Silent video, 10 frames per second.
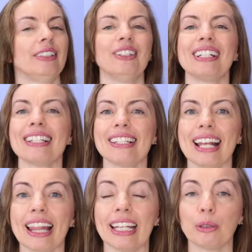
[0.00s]
You can
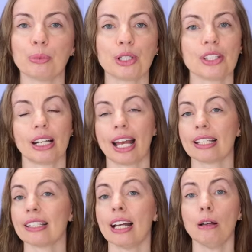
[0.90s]
say that a person
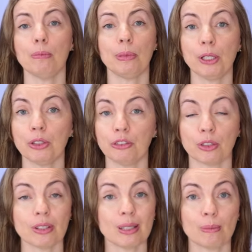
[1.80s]
has a
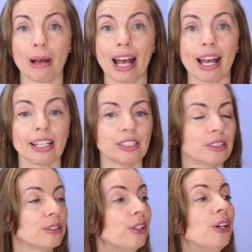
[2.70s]
beautiful
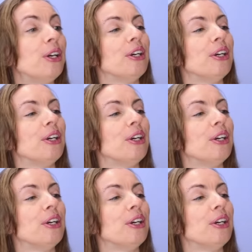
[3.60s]
smile.